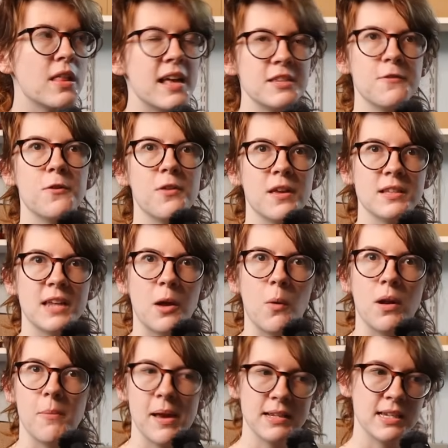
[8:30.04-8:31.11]
the last few things that I
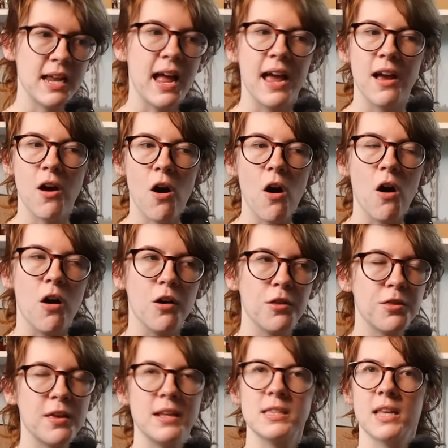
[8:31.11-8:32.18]
want to make today are
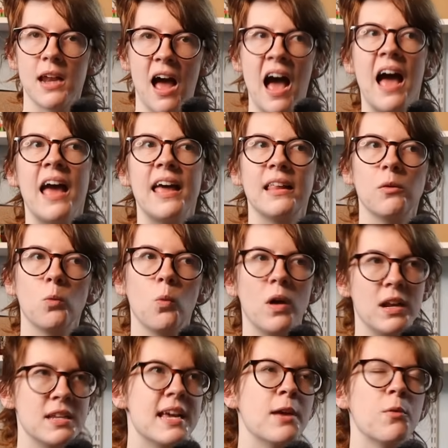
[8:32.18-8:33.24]
things that I
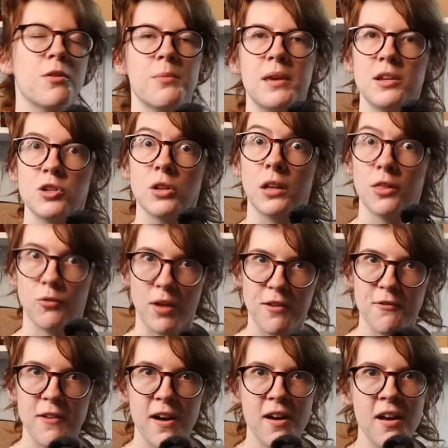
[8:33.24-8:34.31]
want to take with me to like the
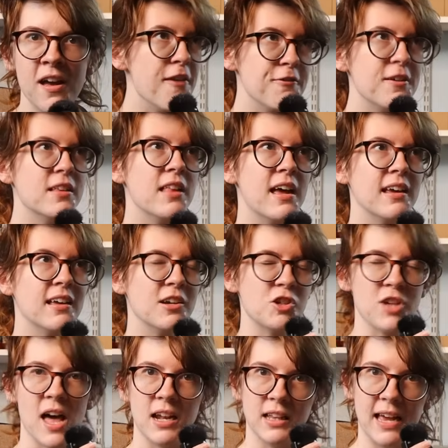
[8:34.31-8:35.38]
Ren Fair. I feel like a
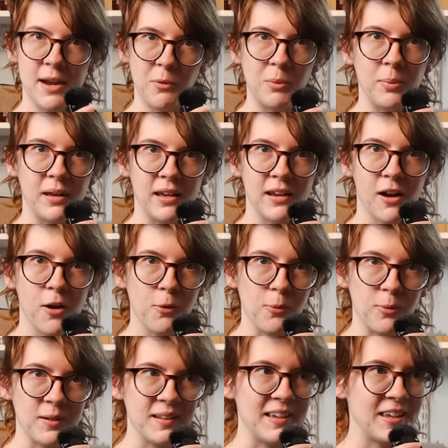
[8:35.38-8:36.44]
chatelaine would be a
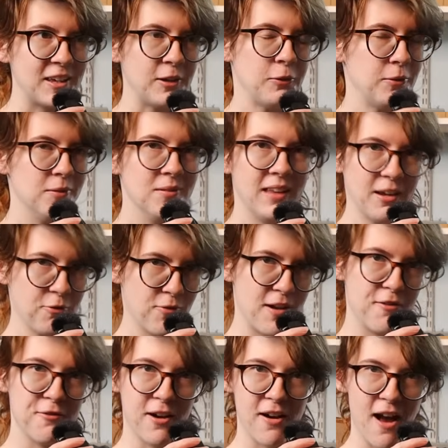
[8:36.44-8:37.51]
really cute like
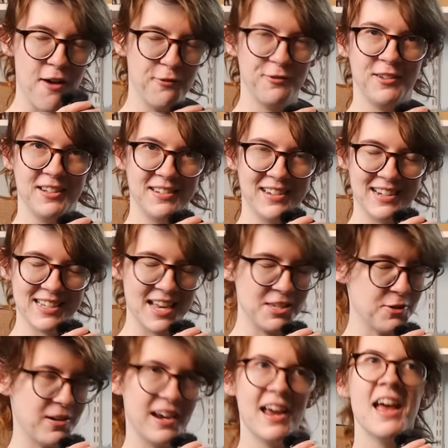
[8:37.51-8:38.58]
Ren Fair outfit
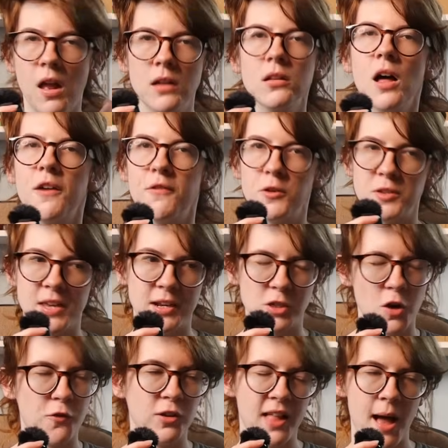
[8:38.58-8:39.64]
accessory, and a lot of those
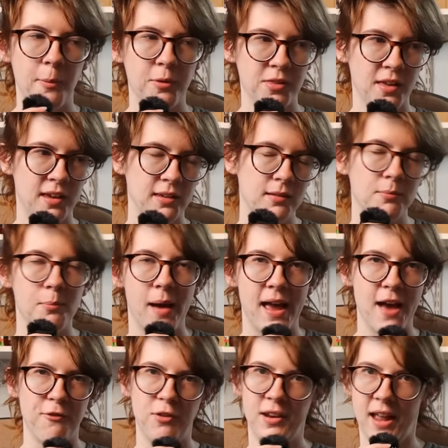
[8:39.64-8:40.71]
things overlap with like my
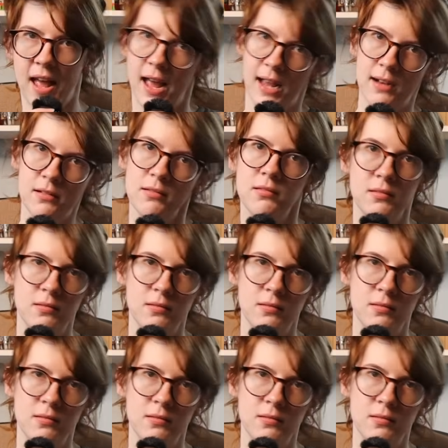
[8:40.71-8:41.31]
everyday